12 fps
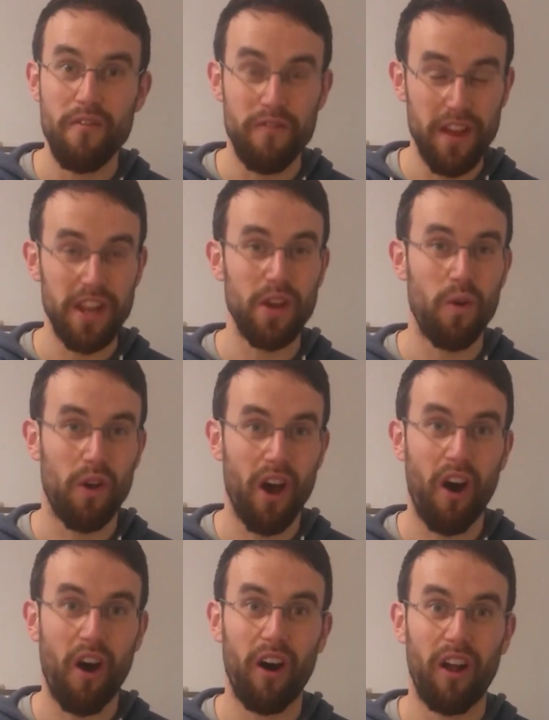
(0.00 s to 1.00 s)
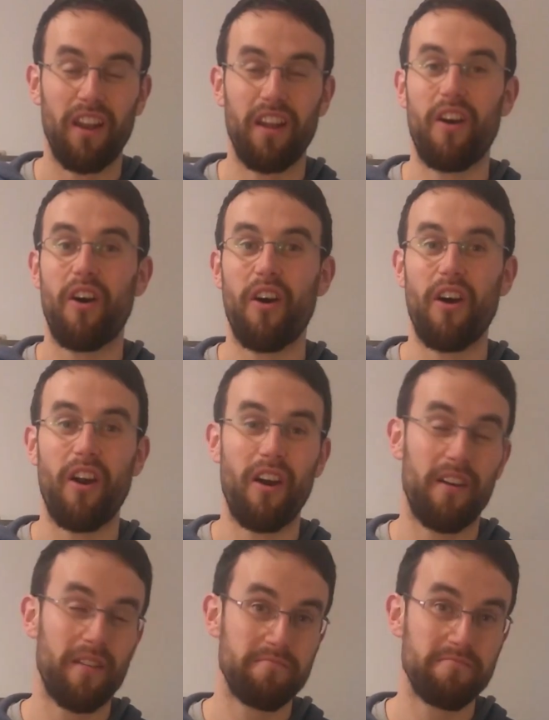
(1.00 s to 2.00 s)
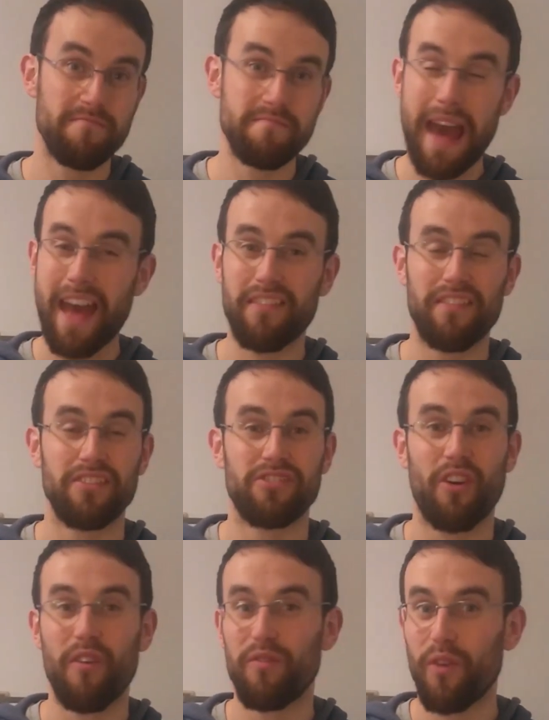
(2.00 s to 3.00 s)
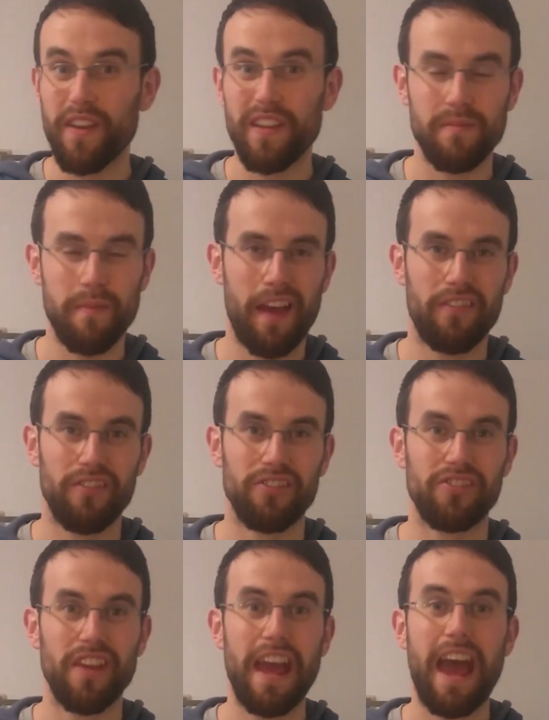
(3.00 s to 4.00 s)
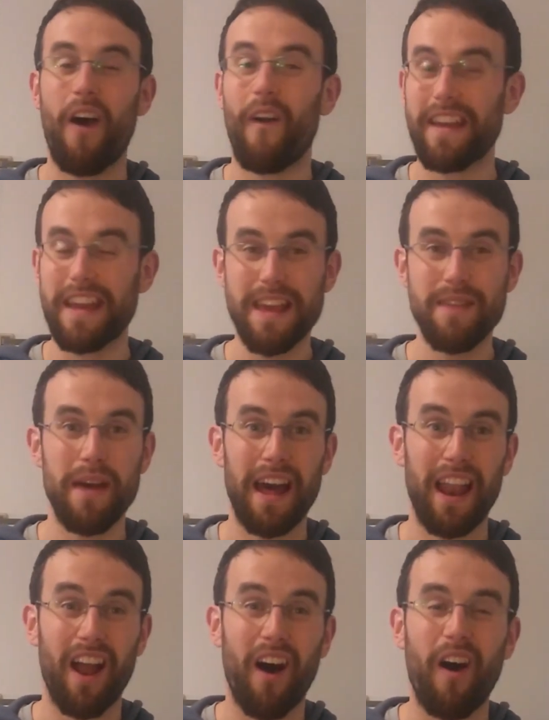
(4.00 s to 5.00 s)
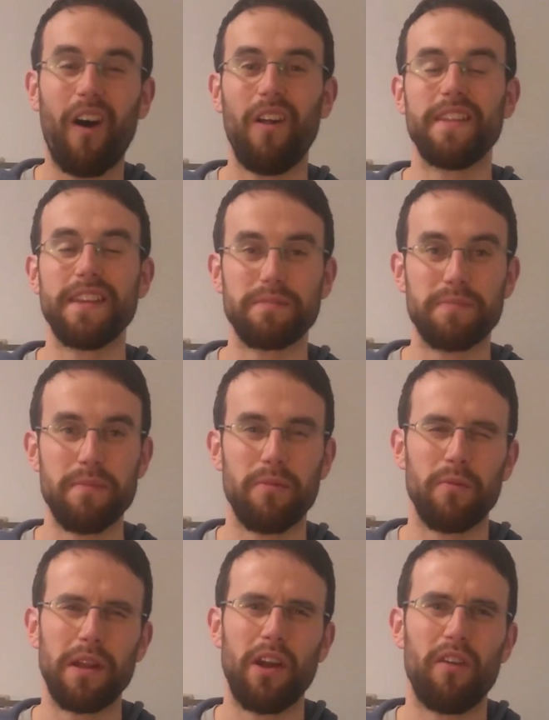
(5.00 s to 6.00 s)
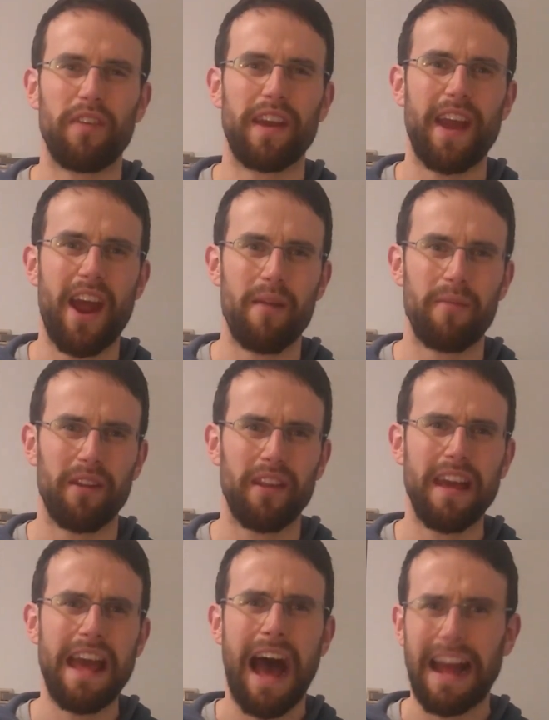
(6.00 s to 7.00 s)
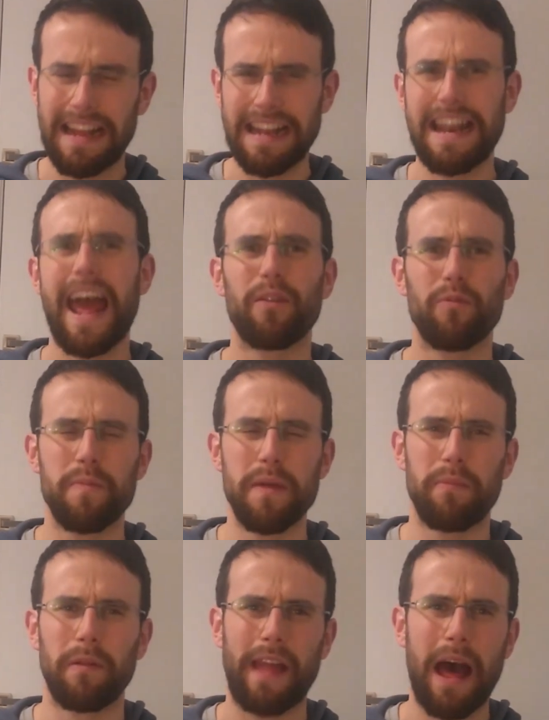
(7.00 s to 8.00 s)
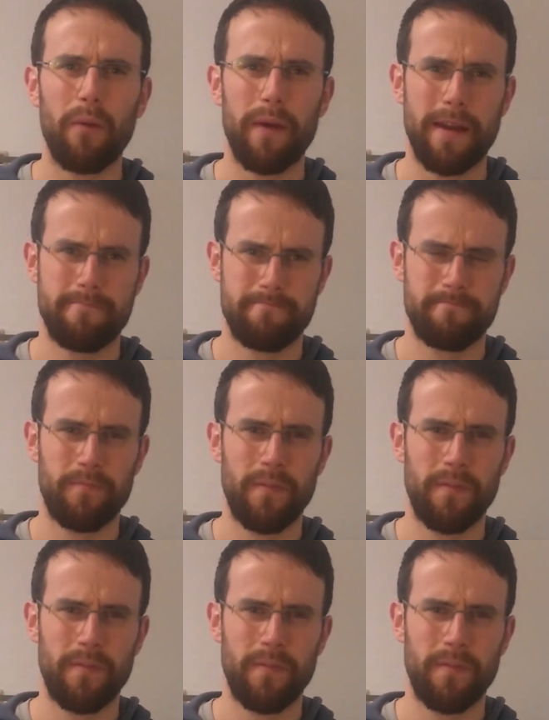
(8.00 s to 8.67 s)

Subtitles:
video call or message or voice message or email all these people we love and care about and connect with people that way.